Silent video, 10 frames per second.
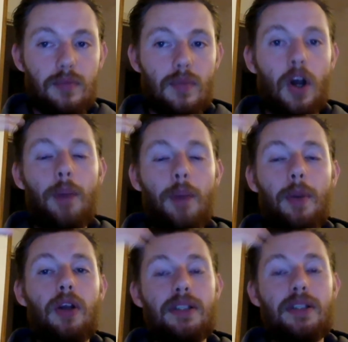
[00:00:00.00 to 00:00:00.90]

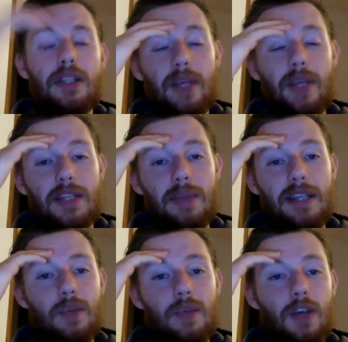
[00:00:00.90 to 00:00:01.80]
Hypoglycemic is
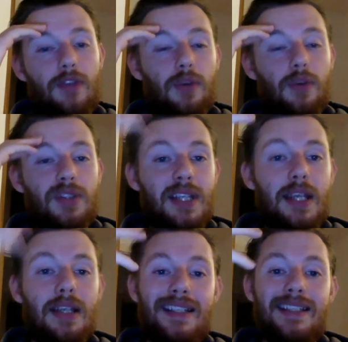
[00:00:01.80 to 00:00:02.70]
basically where you feel
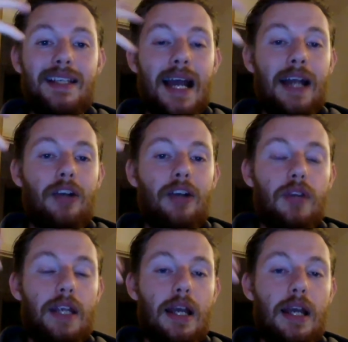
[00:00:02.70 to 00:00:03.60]
sick, dizzy,
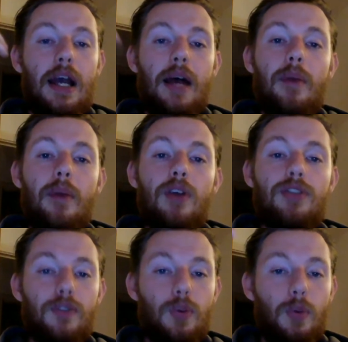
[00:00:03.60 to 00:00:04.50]
angry, and most
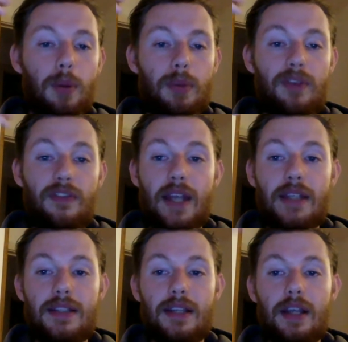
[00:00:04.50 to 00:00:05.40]
of you will probably
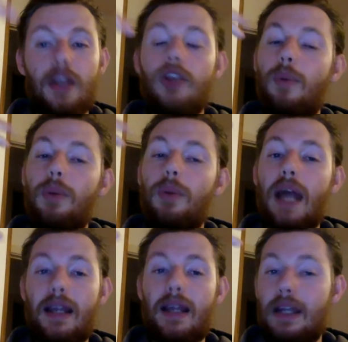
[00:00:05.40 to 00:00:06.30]
faint. You probably
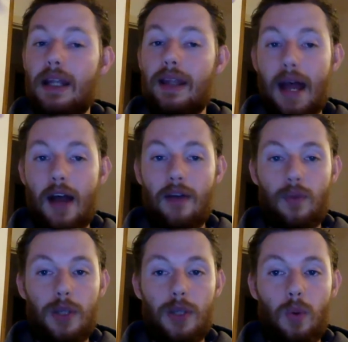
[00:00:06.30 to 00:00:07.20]
had near that of
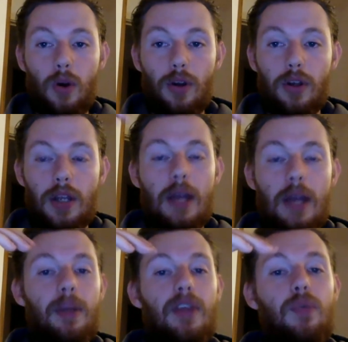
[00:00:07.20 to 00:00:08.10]
week 1.
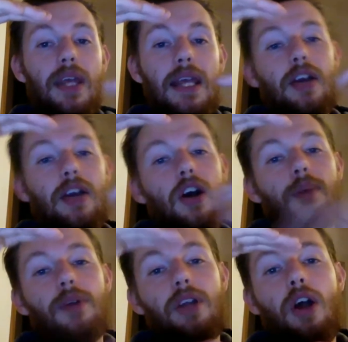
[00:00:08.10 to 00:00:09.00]
But if we eat a
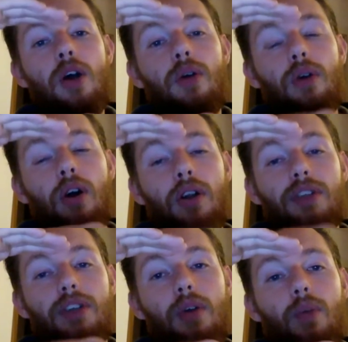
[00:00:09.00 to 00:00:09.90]
carb on its
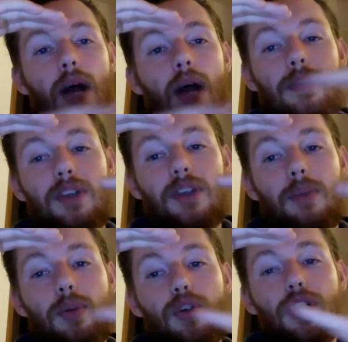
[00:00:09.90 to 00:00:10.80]
own, what happens is our
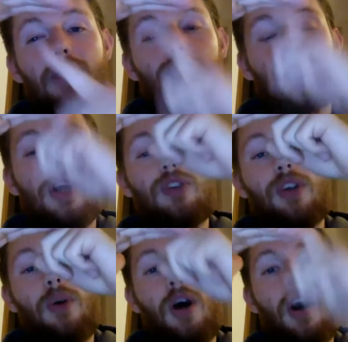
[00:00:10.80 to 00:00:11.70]
blood sugar levels go
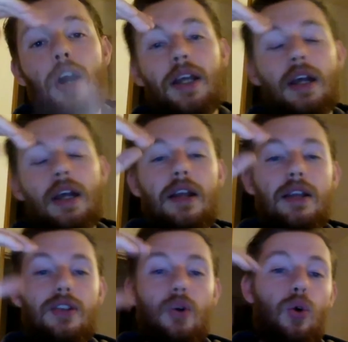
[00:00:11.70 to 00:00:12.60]
so high,
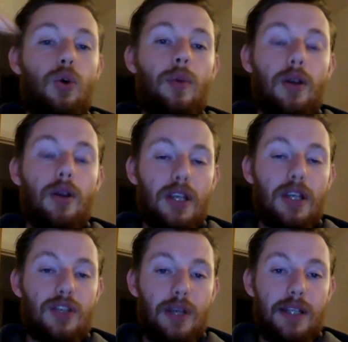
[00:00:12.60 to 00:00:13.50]
there's a hormone that
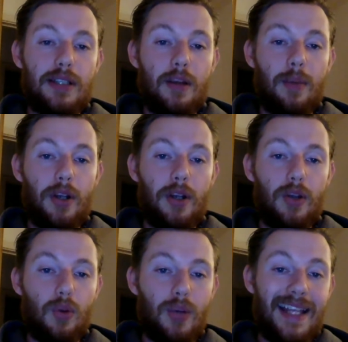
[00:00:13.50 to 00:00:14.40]
gets released in our body
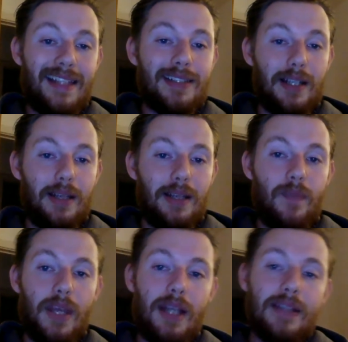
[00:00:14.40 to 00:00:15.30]
called insulin.
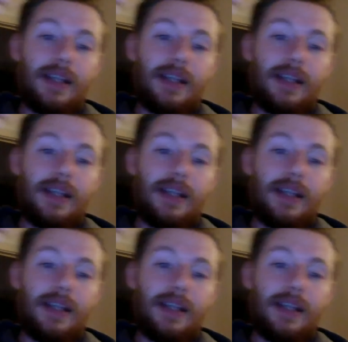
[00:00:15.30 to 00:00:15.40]
Insulin